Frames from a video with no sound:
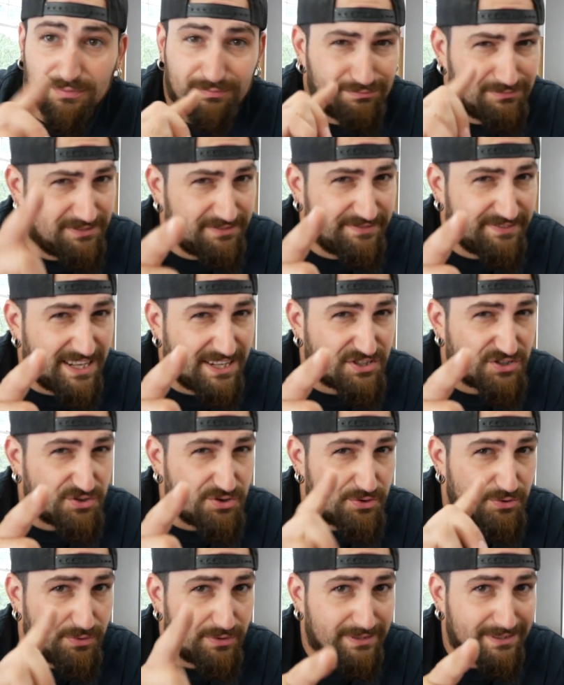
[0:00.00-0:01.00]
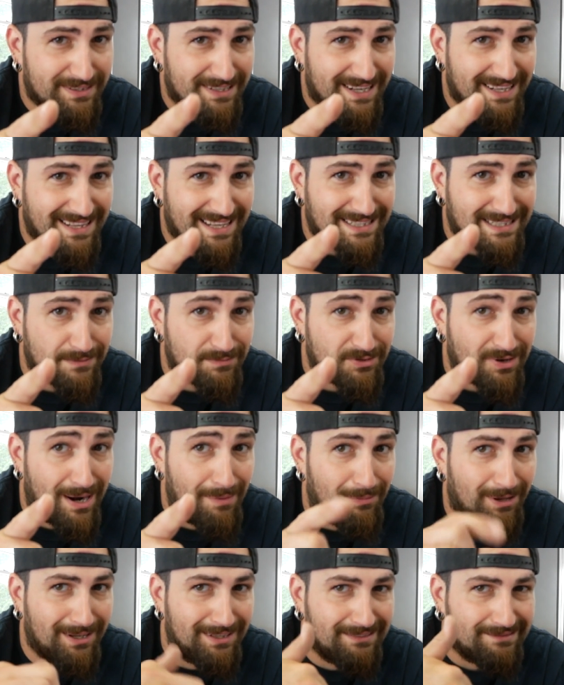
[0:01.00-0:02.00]
if that's true, hit that
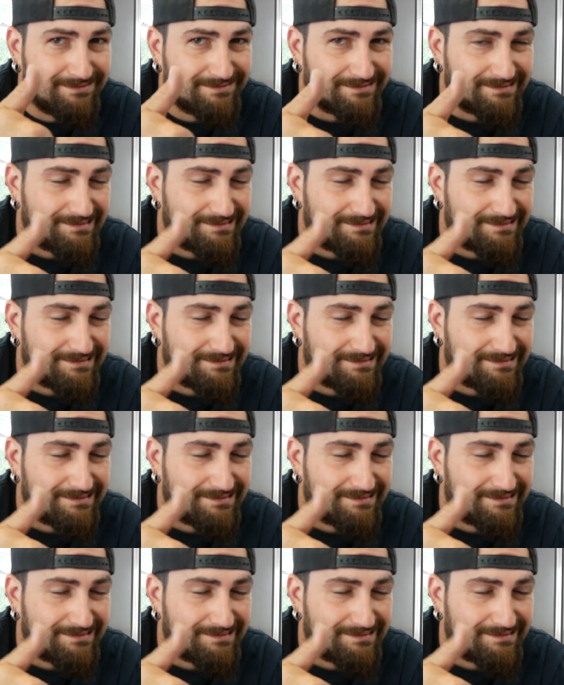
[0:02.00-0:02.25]
subscribe button.